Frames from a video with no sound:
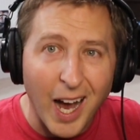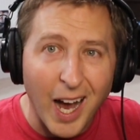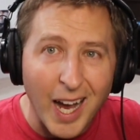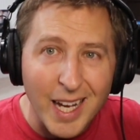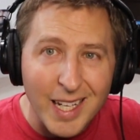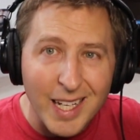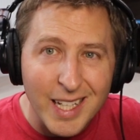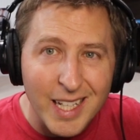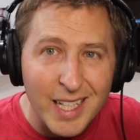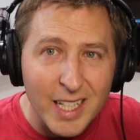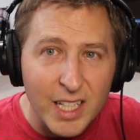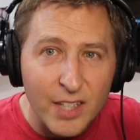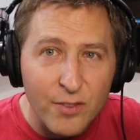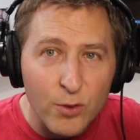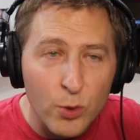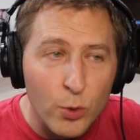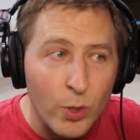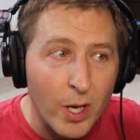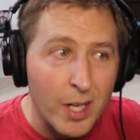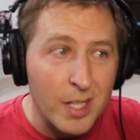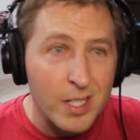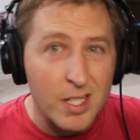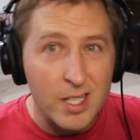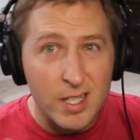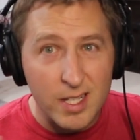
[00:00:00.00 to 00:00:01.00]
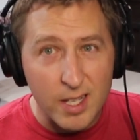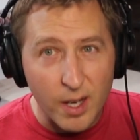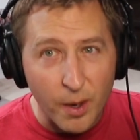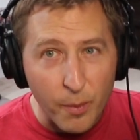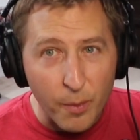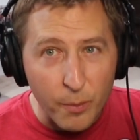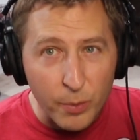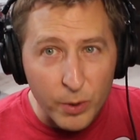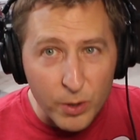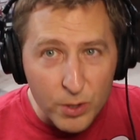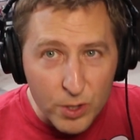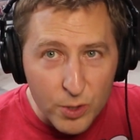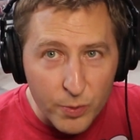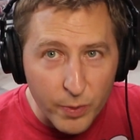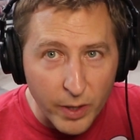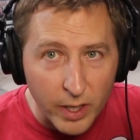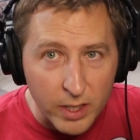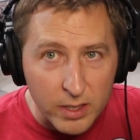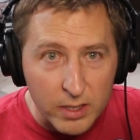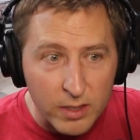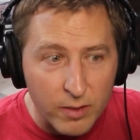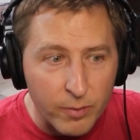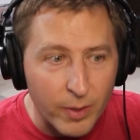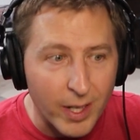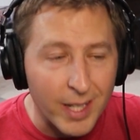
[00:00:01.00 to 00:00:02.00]
I can give you guys some
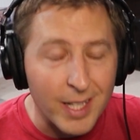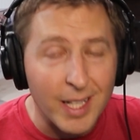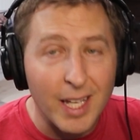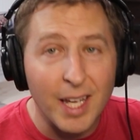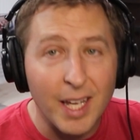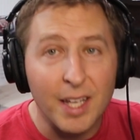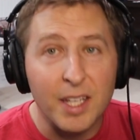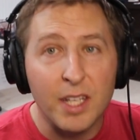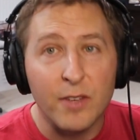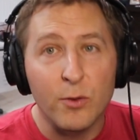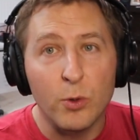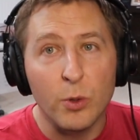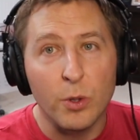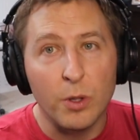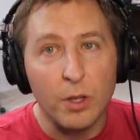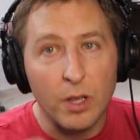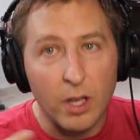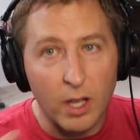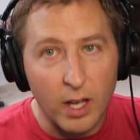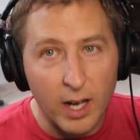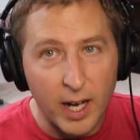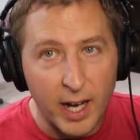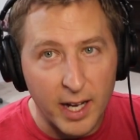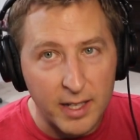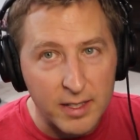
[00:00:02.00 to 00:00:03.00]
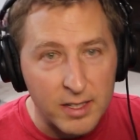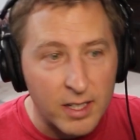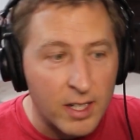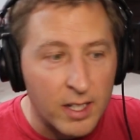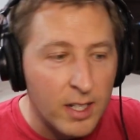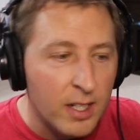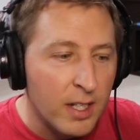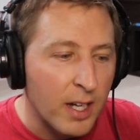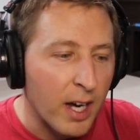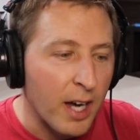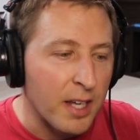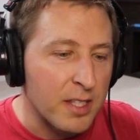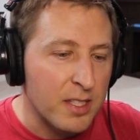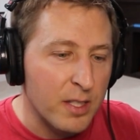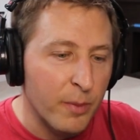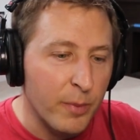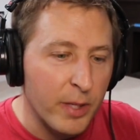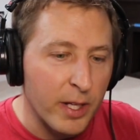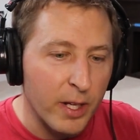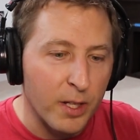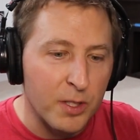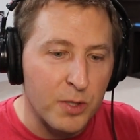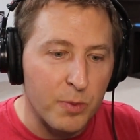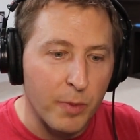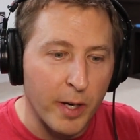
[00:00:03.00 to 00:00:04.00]
perspective, but I can't give you a lot. Uh,
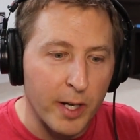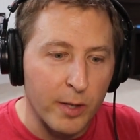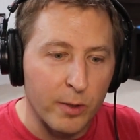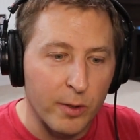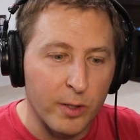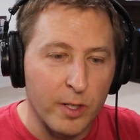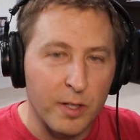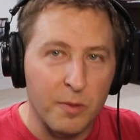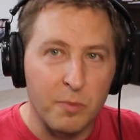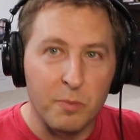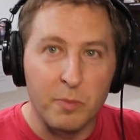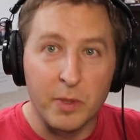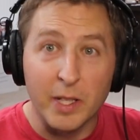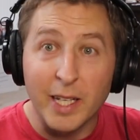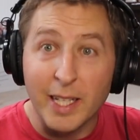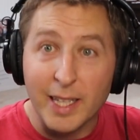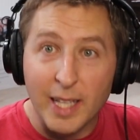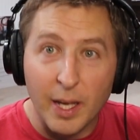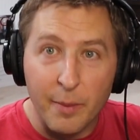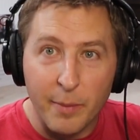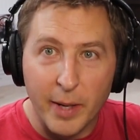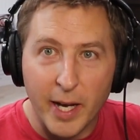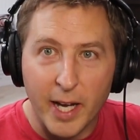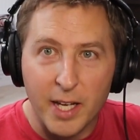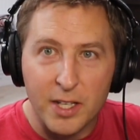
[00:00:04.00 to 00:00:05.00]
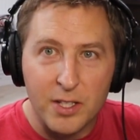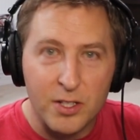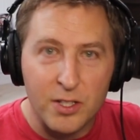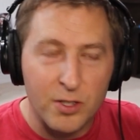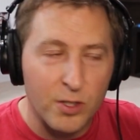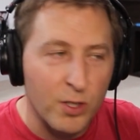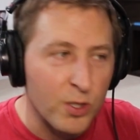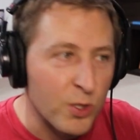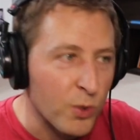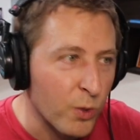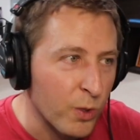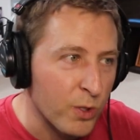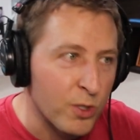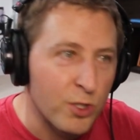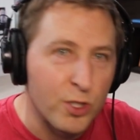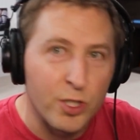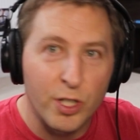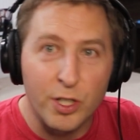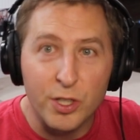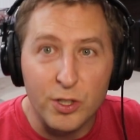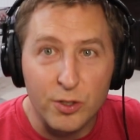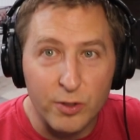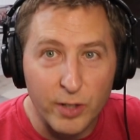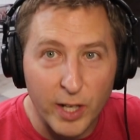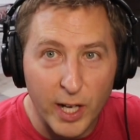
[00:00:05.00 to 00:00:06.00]
somebody else might already be in that master's or
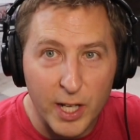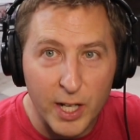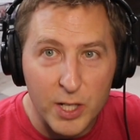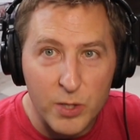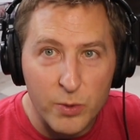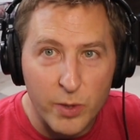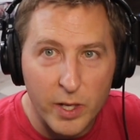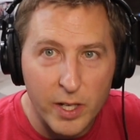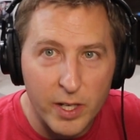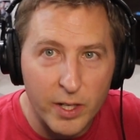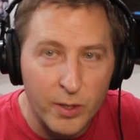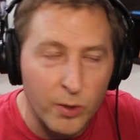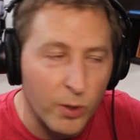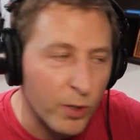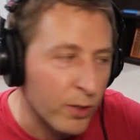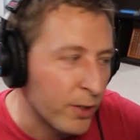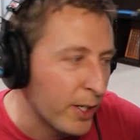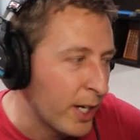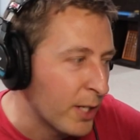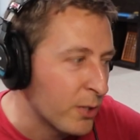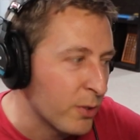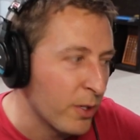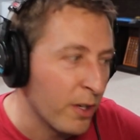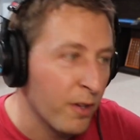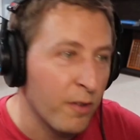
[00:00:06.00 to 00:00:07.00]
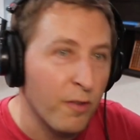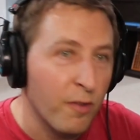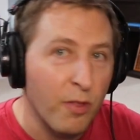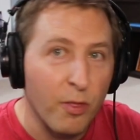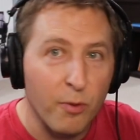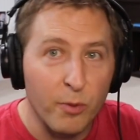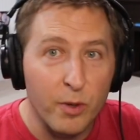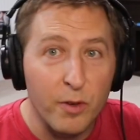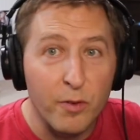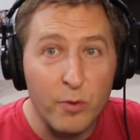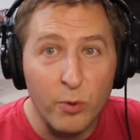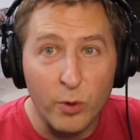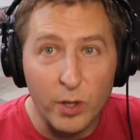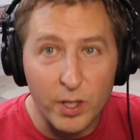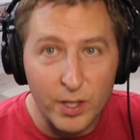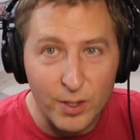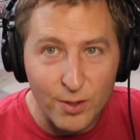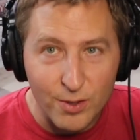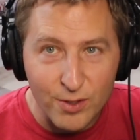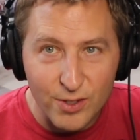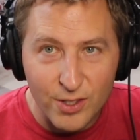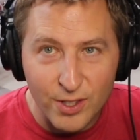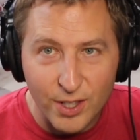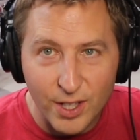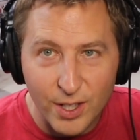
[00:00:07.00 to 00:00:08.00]
just graduated or graduated three, four
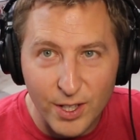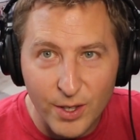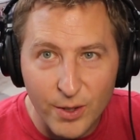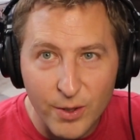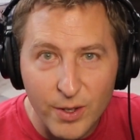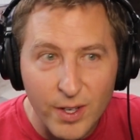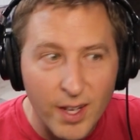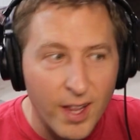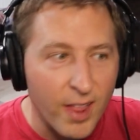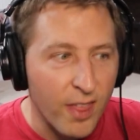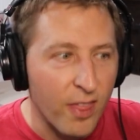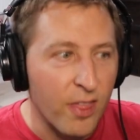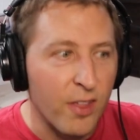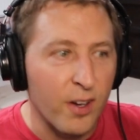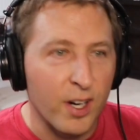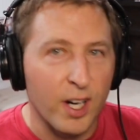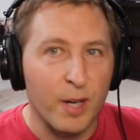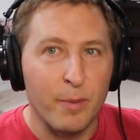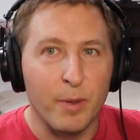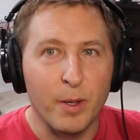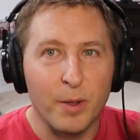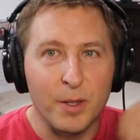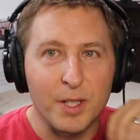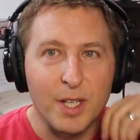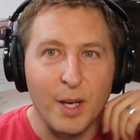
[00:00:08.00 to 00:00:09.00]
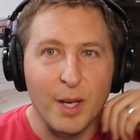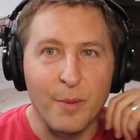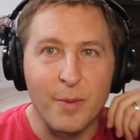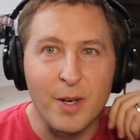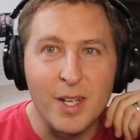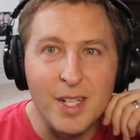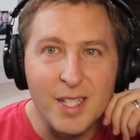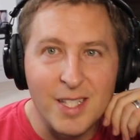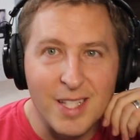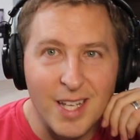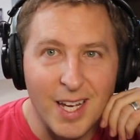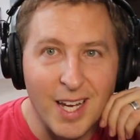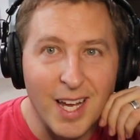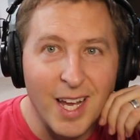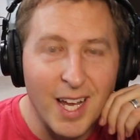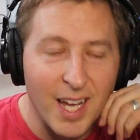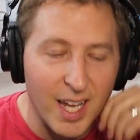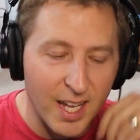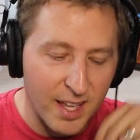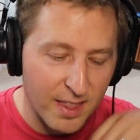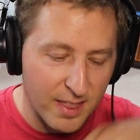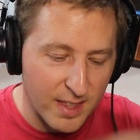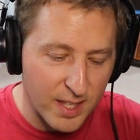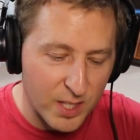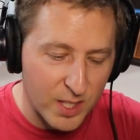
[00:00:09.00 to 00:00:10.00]
years ago. They're going to be able to come in and say,
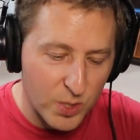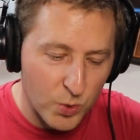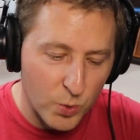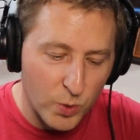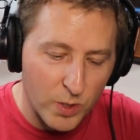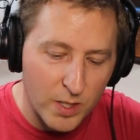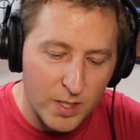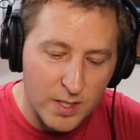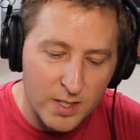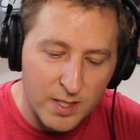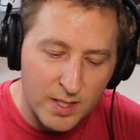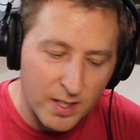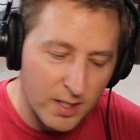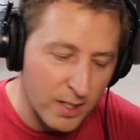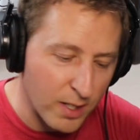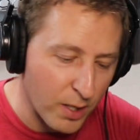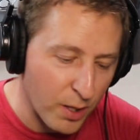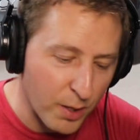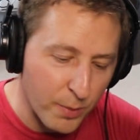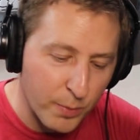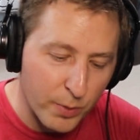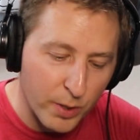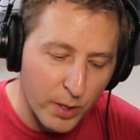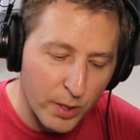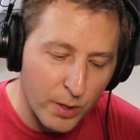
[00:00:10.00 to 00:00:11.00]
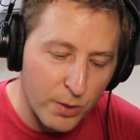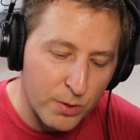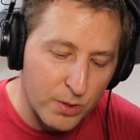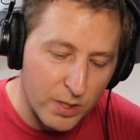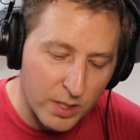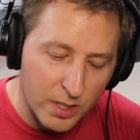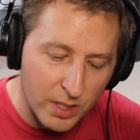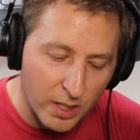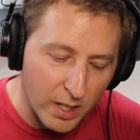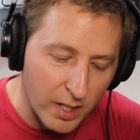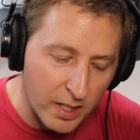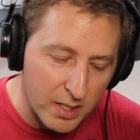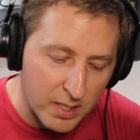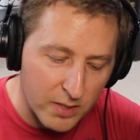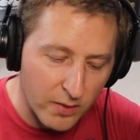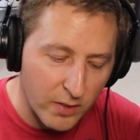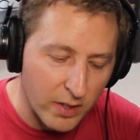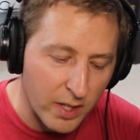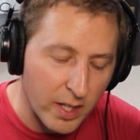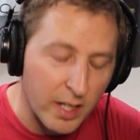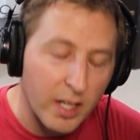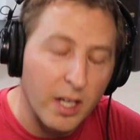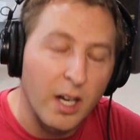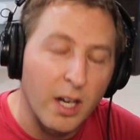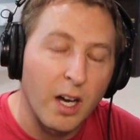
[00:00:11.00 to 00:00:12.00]
hey, this was, you know, the pros, the cons,
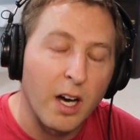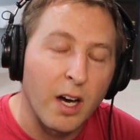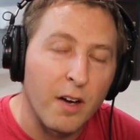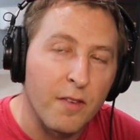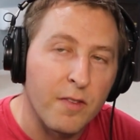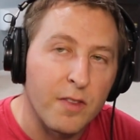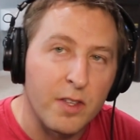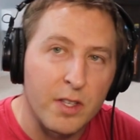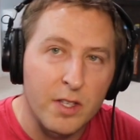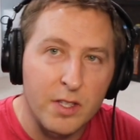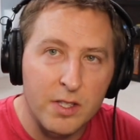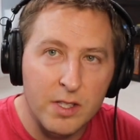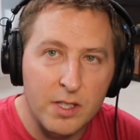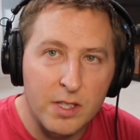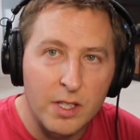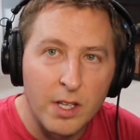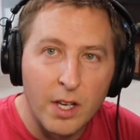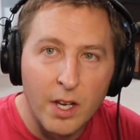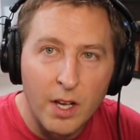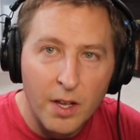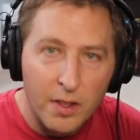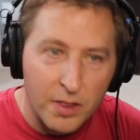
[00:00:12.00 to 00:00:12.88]
everything of this